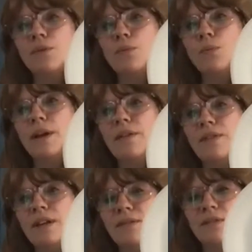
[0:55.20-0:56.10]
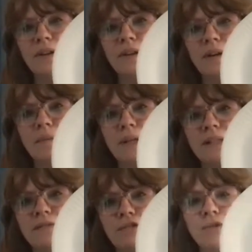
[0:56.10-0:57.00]
with either a
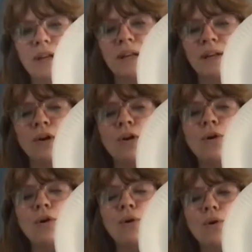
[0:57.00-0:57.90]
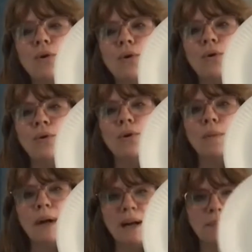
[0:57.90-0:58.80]
piece of string or
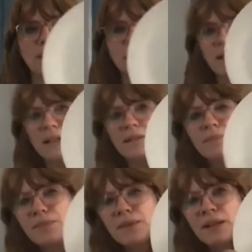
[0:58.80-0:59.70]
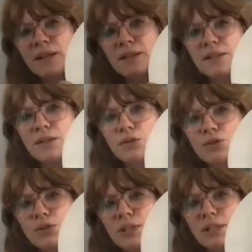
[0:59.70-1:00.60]
pipe cleaner. So you
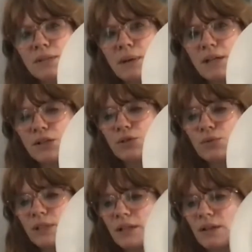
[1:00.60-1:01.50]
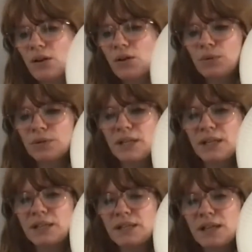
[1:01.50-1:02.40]
just need to make 2 little holes
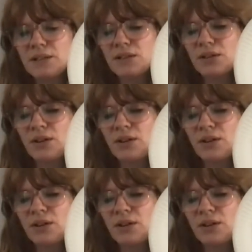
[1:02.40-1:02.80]
in the center